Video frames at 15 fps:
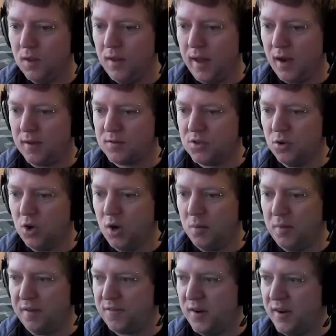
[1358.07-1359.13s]
And I've still got
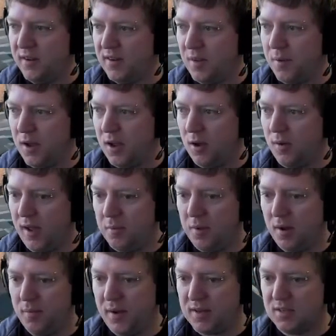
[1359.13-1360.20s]
my freight depot and
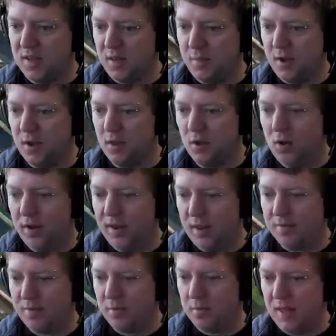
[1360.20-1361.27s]
my bus depot lined
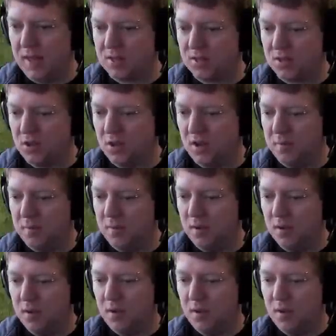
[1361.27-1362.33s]
up from last time.
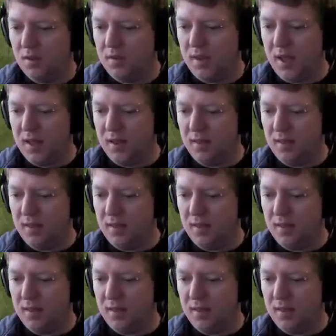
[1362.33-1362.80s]
The only